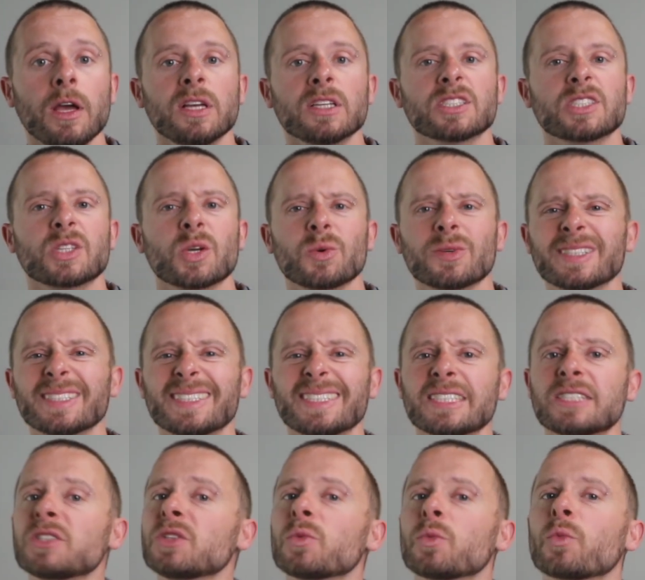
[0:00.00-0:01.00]
so it
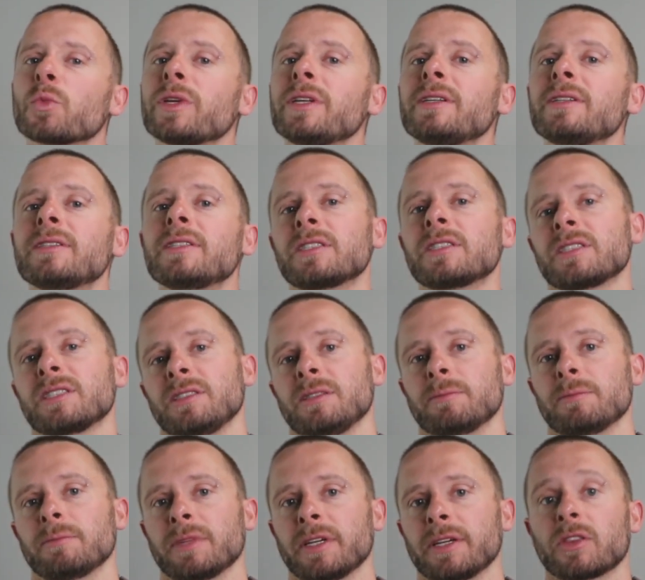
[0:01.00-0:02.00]
didn't really
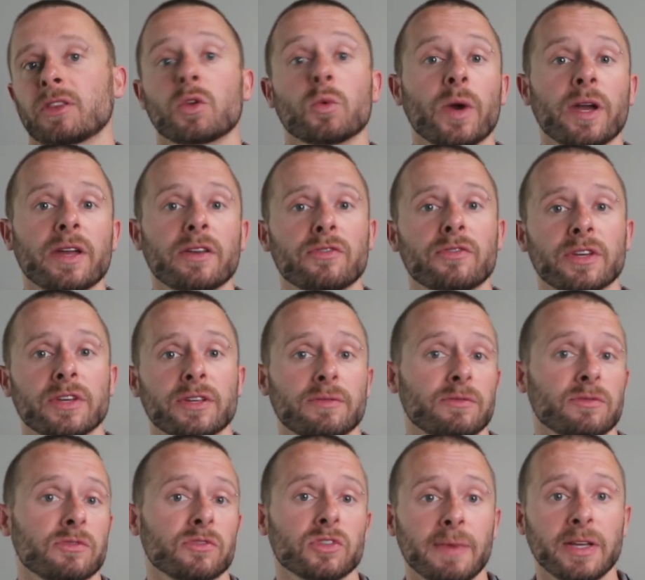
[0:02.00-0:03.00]
seem like the right fit
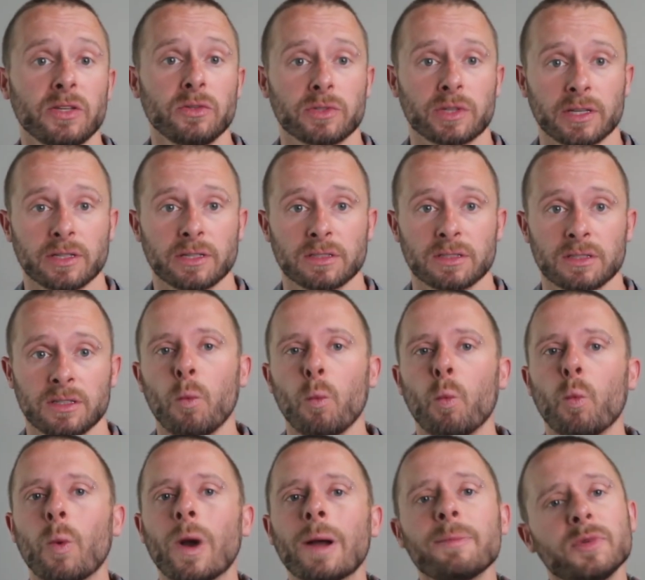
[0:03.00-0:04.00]
for my use case.
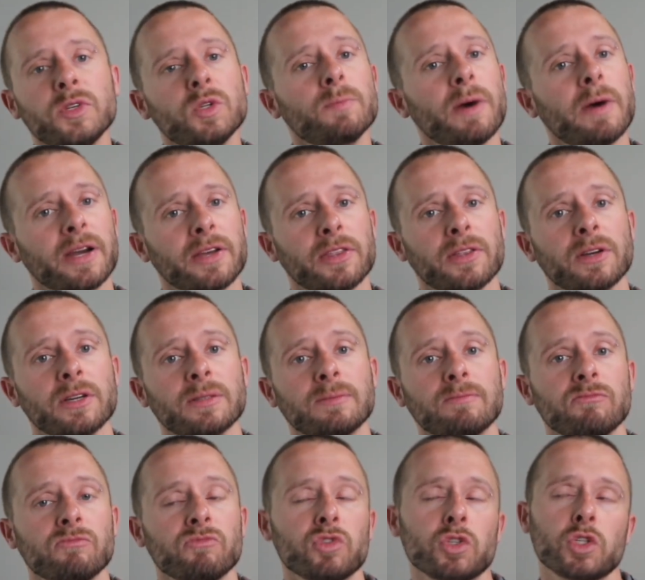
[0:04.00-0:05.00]

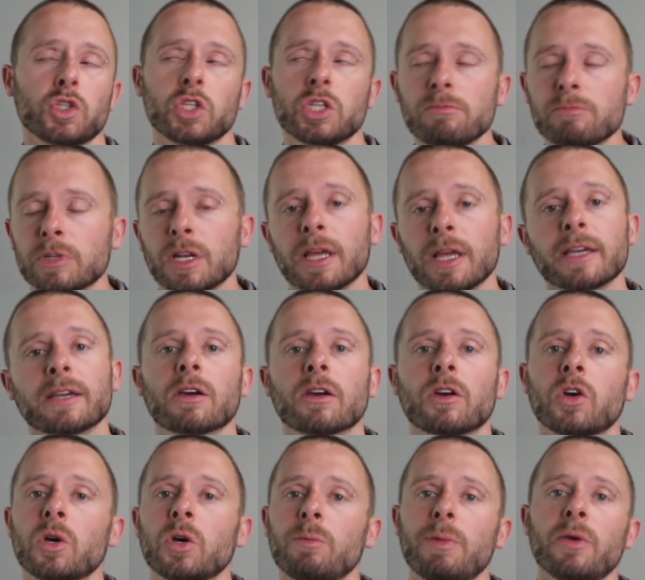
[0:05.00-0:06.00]
Web2Python seemed like it
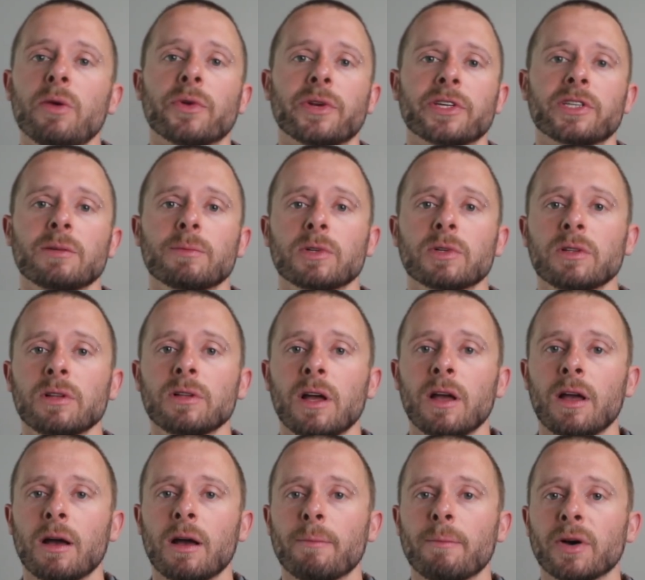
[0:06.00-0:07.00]
could be reasonable,
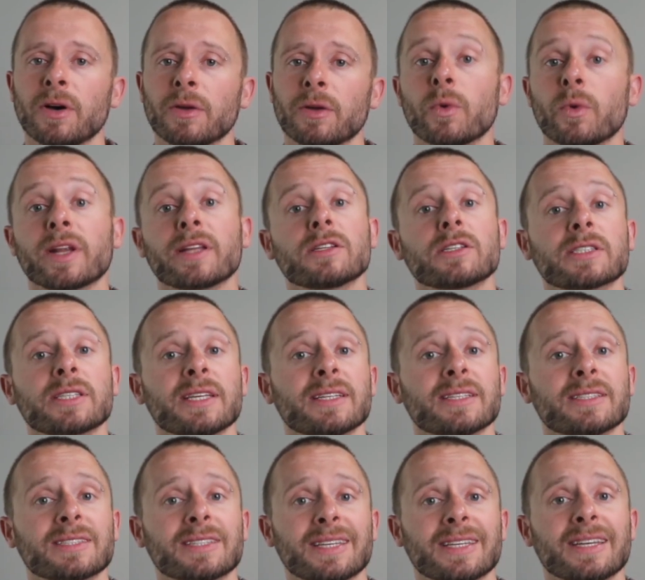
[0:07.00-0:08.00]
but when I looked at
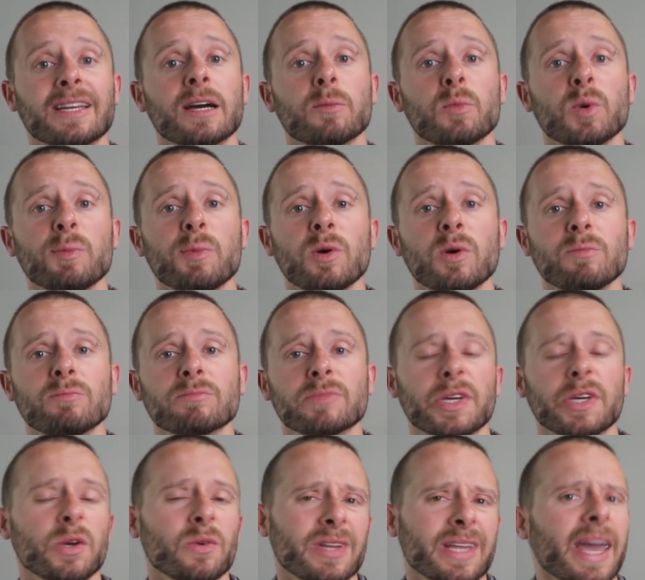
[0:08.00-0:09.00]
its GitHub repo, it
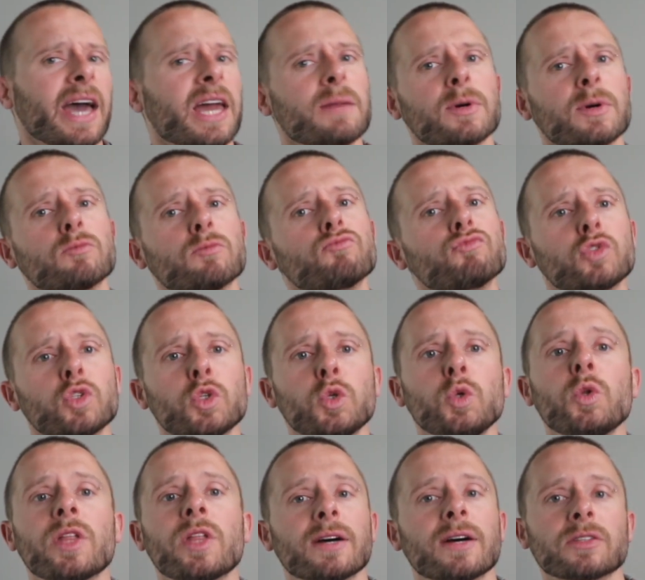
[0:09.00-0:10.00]
only had about
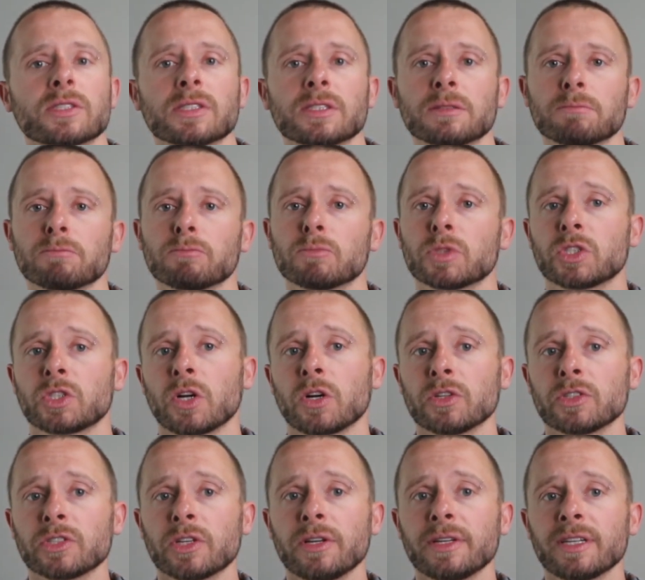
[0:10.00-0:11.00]
2,000
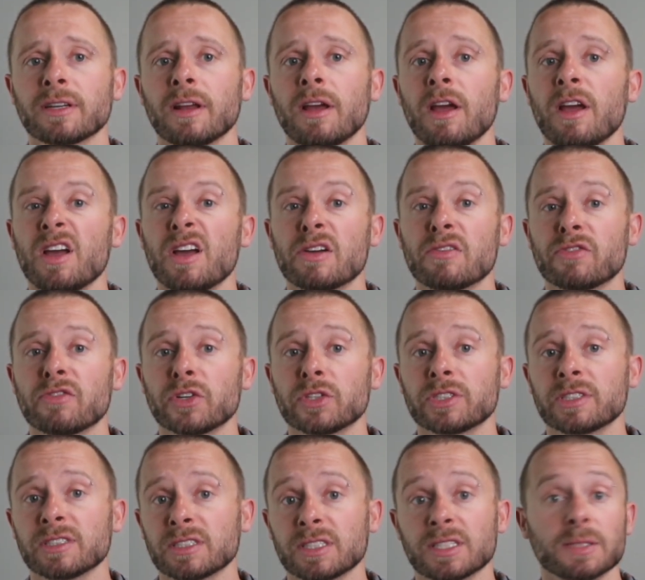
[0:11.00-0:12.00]
stars on it
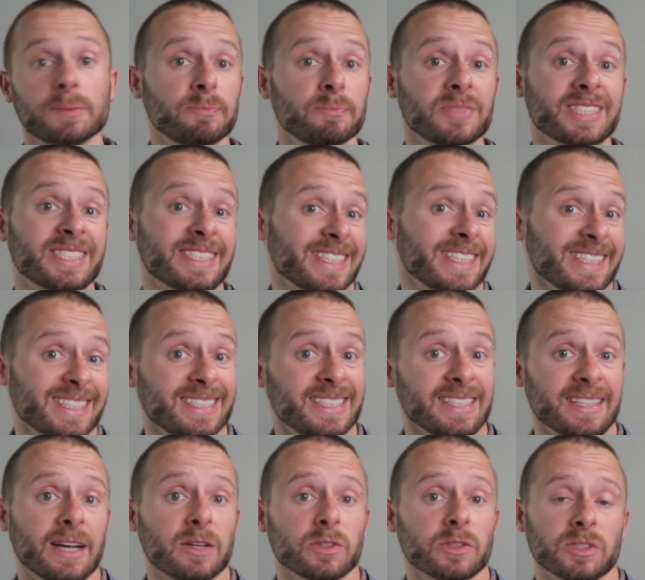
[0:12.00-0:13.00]
versus the
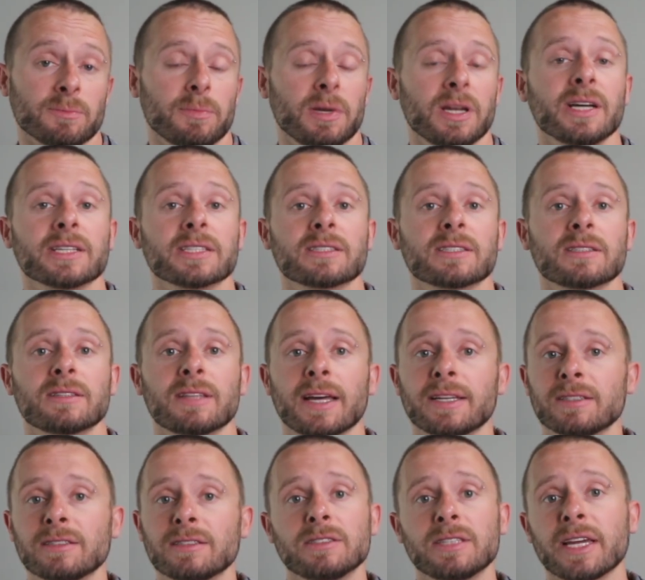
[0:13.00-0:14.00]
60,000 plus
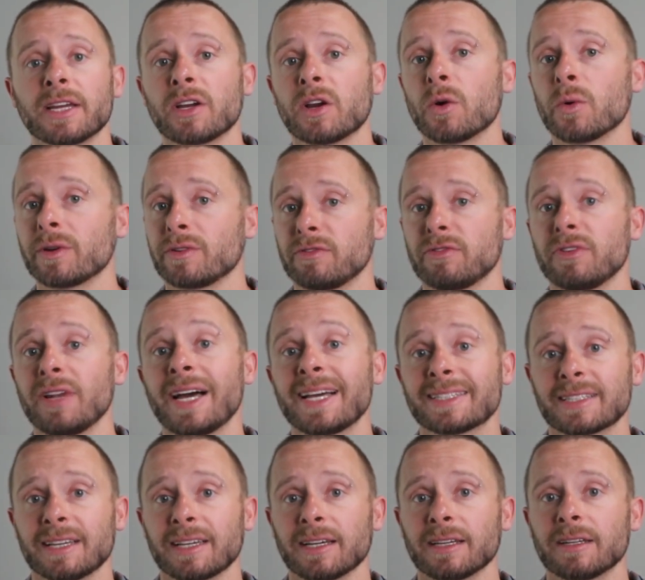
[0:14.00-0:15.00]
that Django and
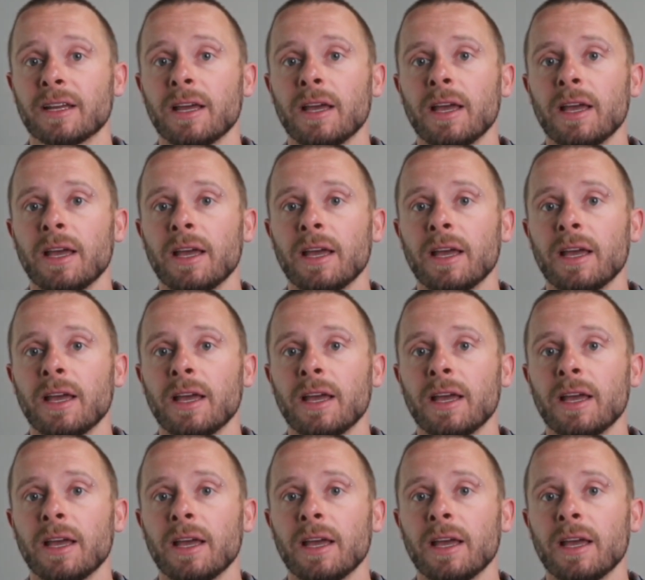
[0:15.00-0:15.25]
Flask had.